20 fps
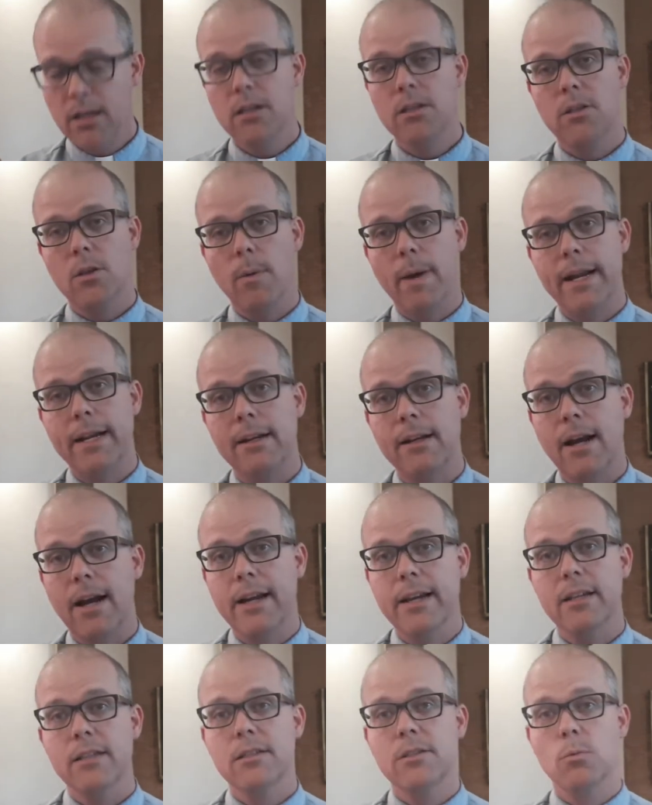So
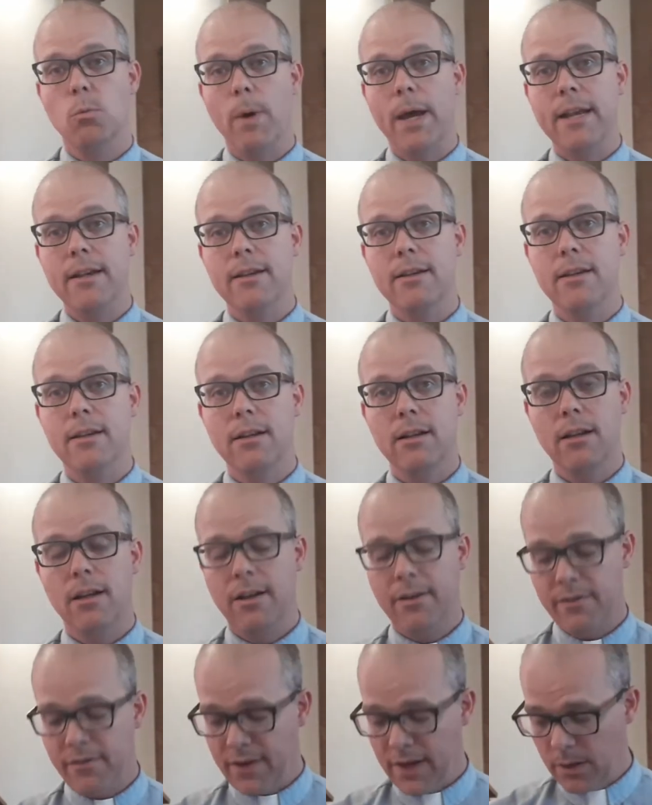Ananias went
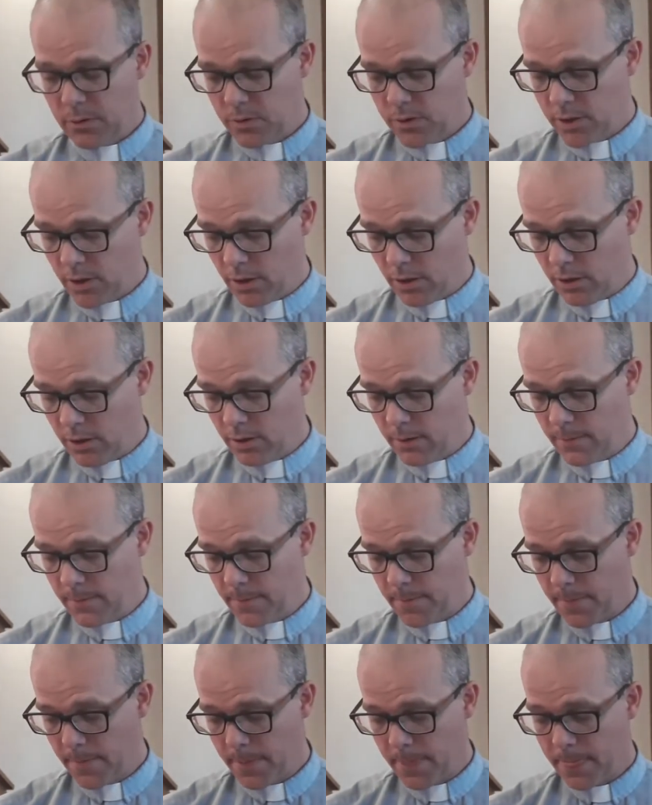and found Saul.
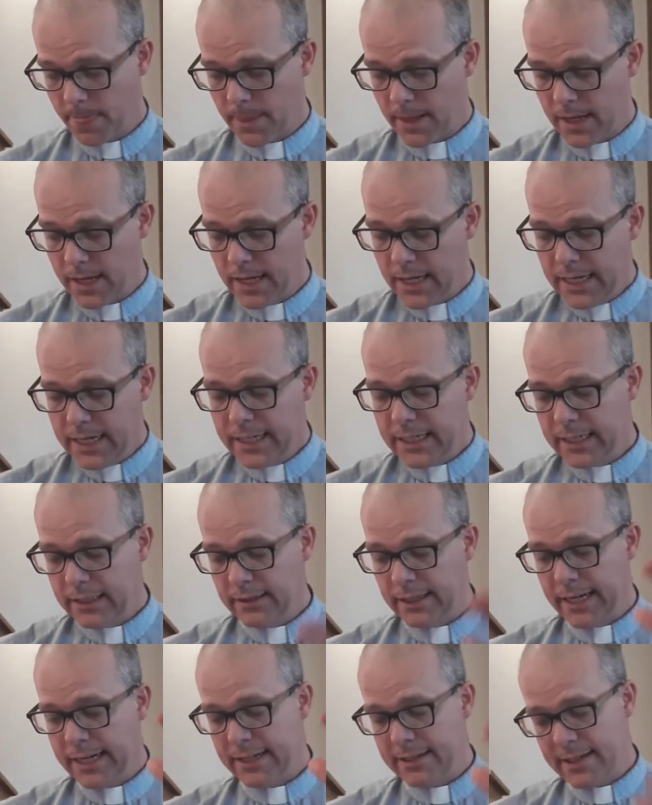He
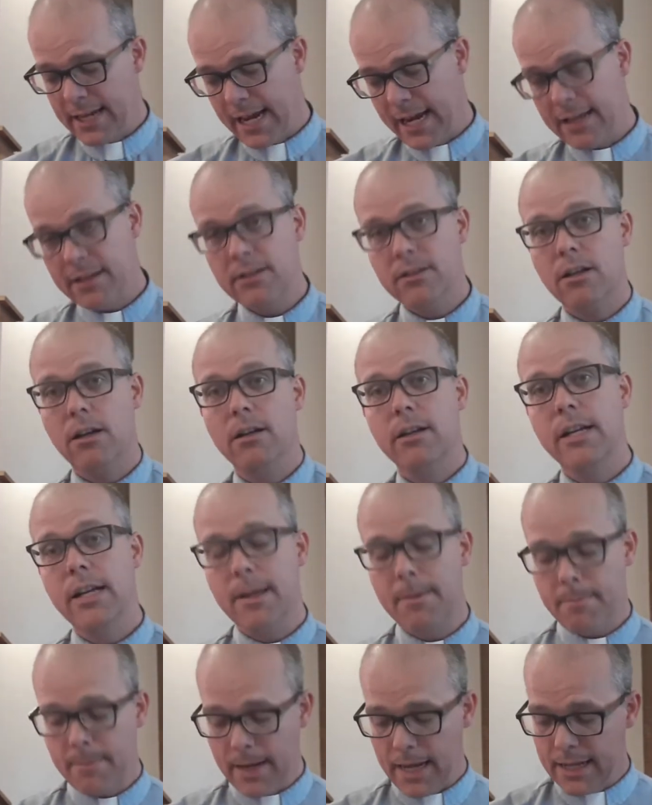laid his hands on
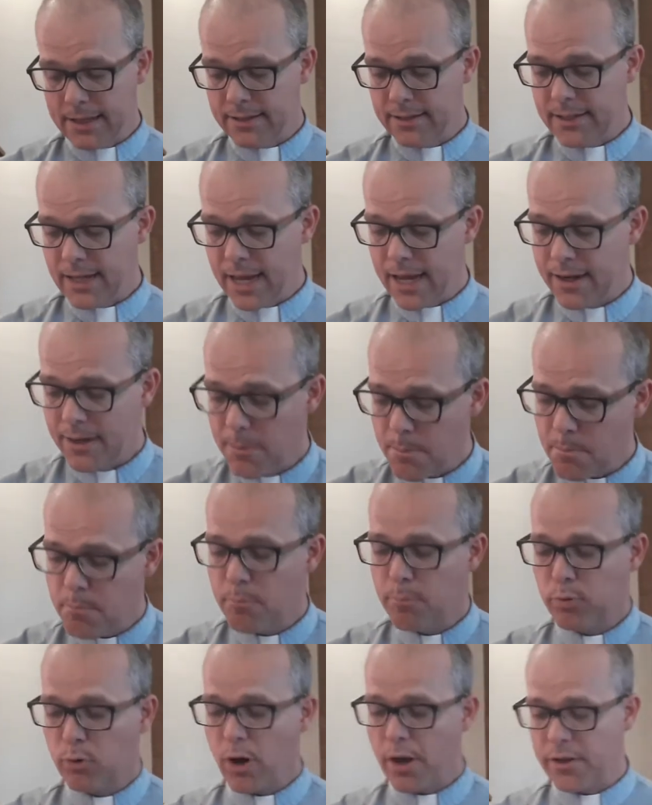him and said,
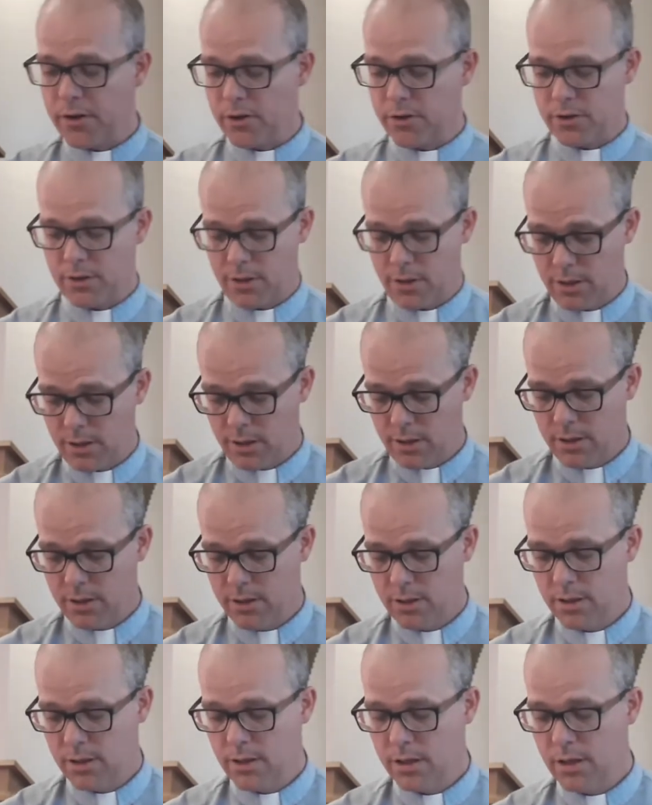Brother Saul,
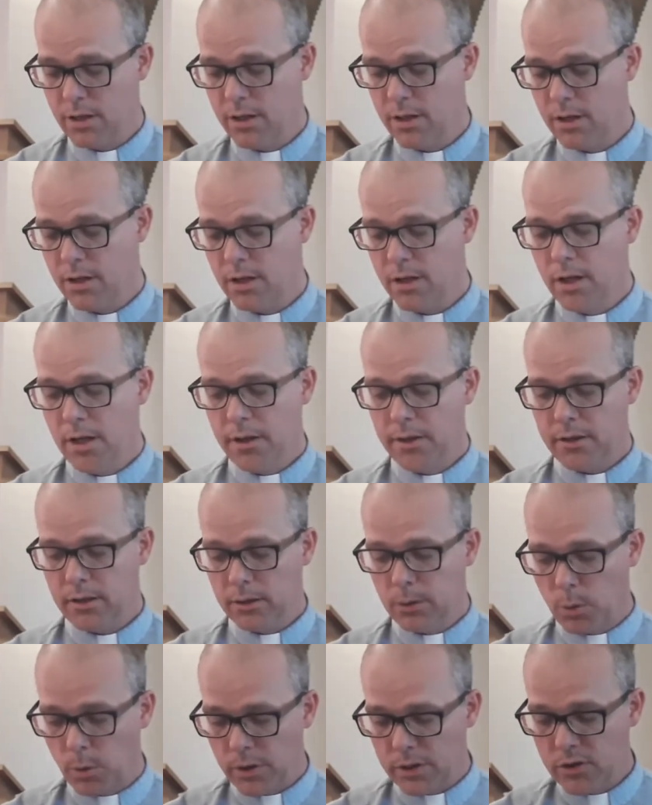the
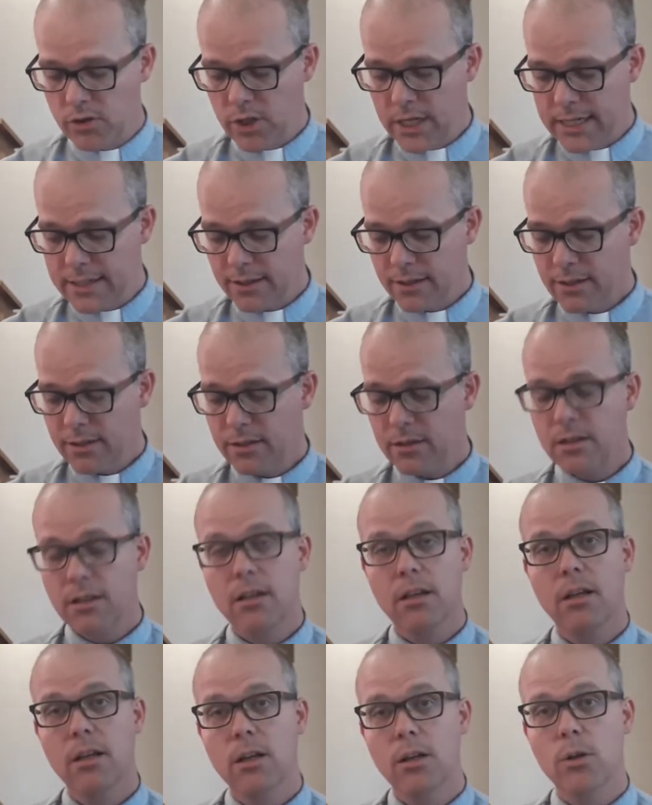Lord Jesus,
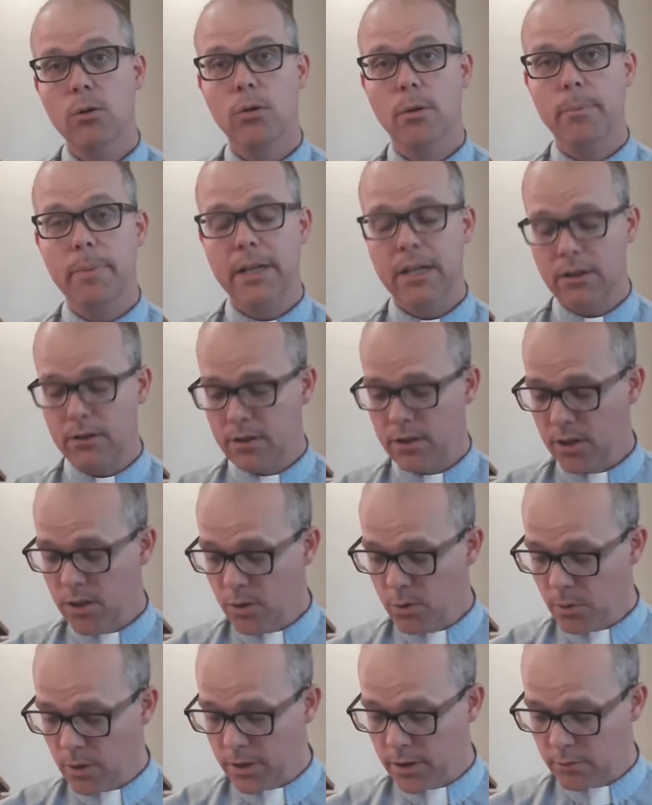who appeared to
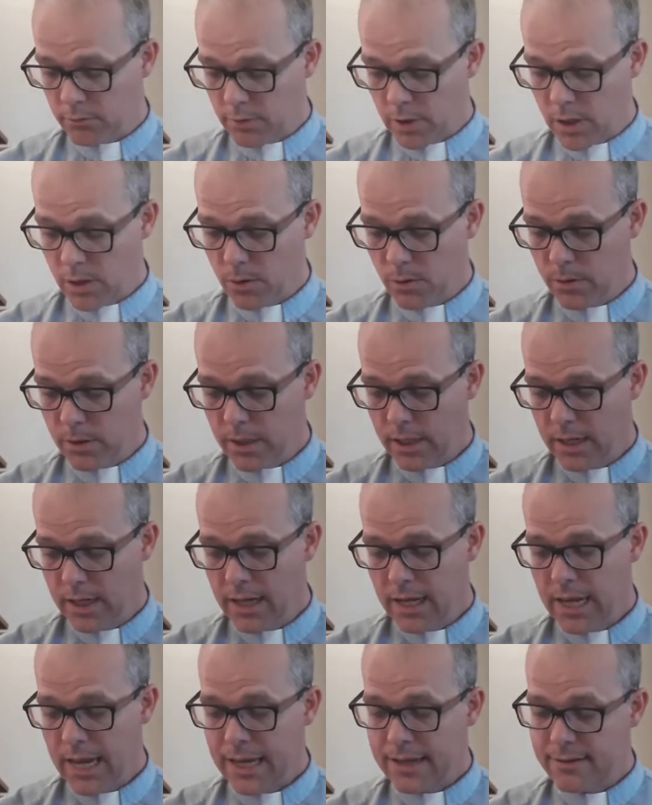you on the road,
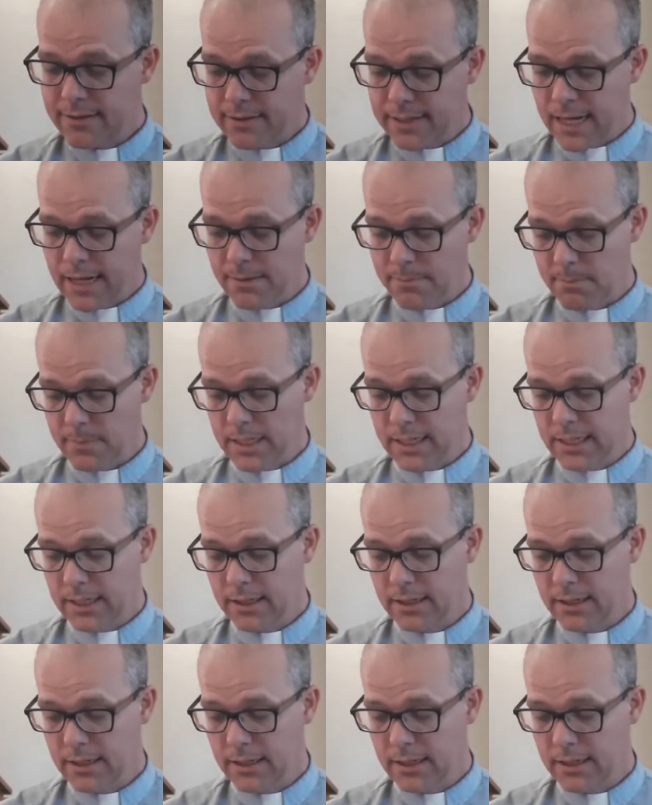has sent me